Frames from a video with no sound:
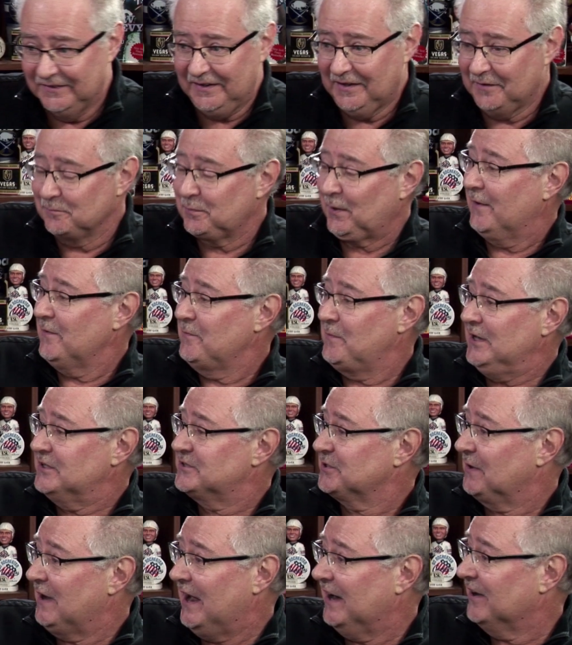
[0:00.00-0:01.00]
they can probably
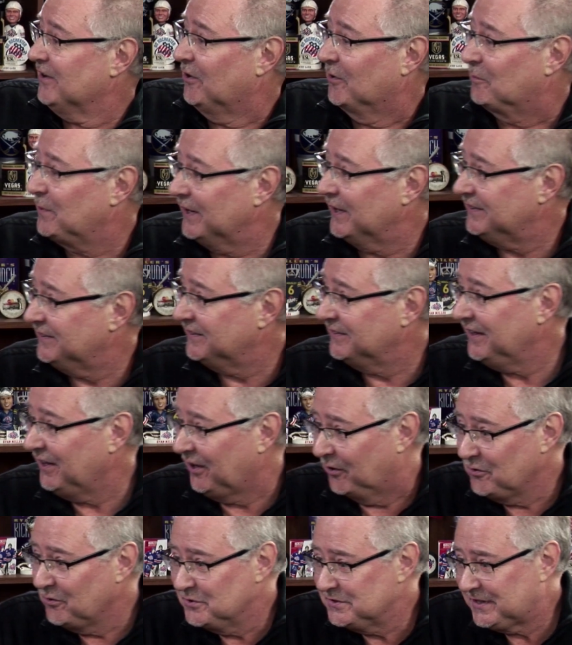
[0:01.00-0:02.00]
beat Toronto, but,
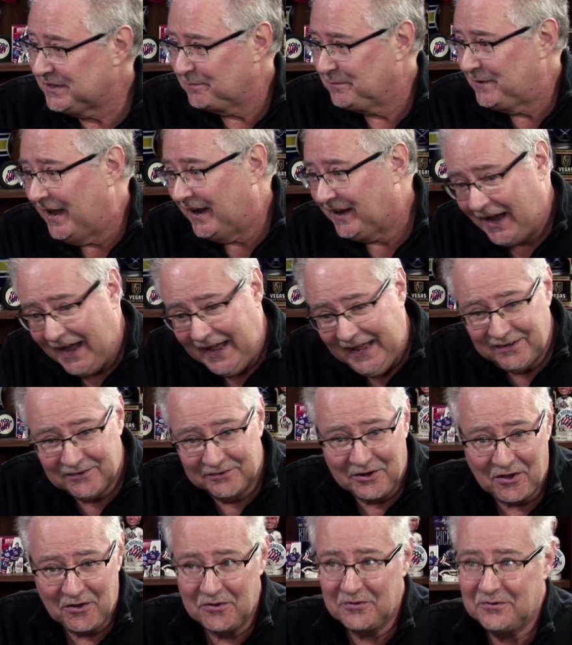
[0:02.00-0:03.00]
you know, who's up next? I
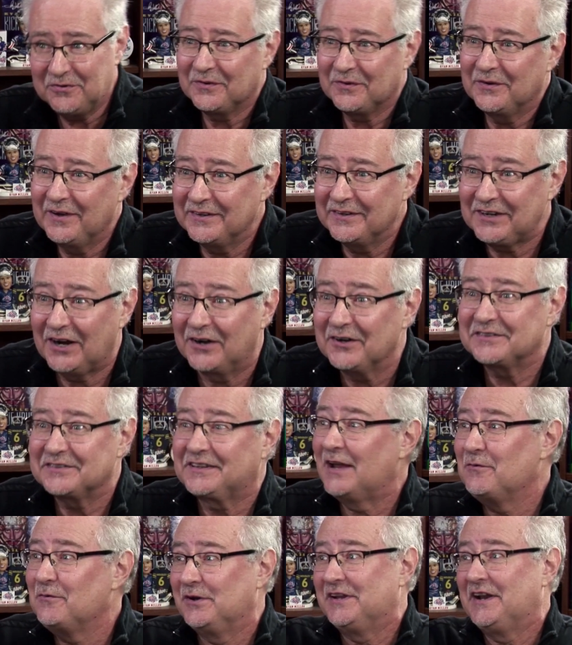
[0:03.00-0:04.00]
don't know. It's hard to see